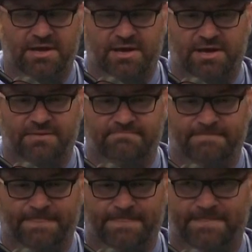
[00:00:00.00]
all
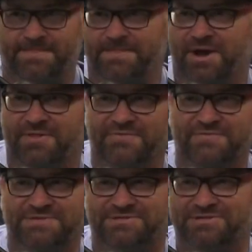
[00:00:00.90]
of
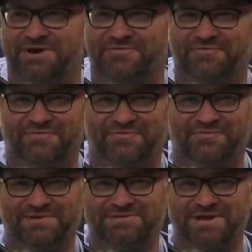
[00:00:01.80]
this stuff
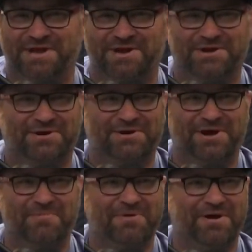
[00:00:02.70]
has kind of
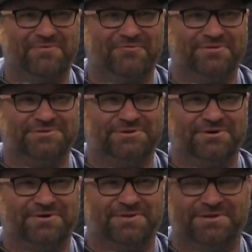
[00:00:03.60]
come around full
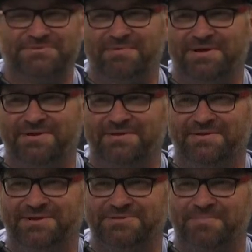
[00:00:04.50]
circle, and it's
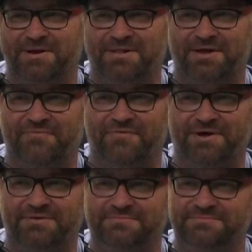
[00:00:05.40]
been a lot of
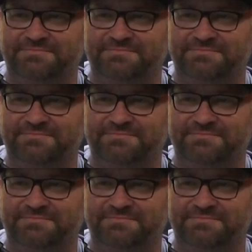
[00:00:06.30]
fun.